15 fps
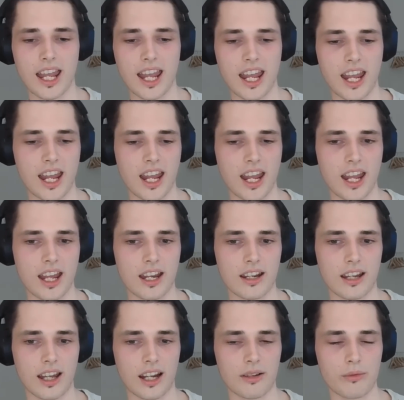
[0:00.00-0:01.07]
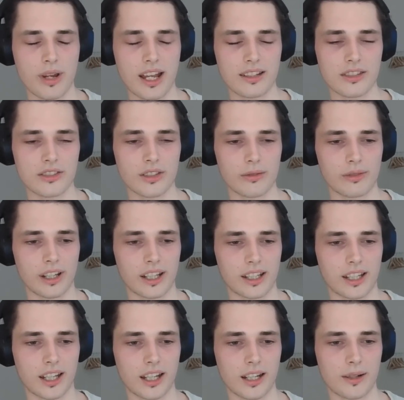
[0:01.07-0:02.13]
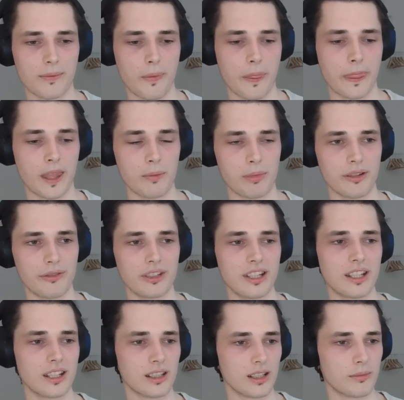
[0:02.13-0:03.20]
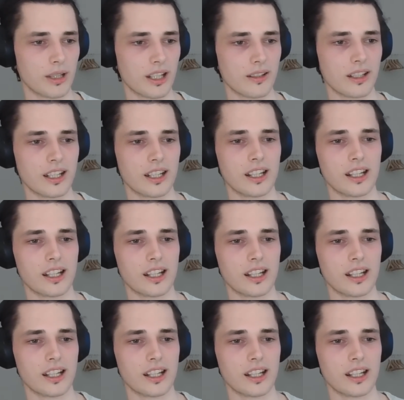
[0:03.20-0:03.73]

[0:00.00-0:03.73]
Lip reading: and we had this sort of like epiphany in a little bit.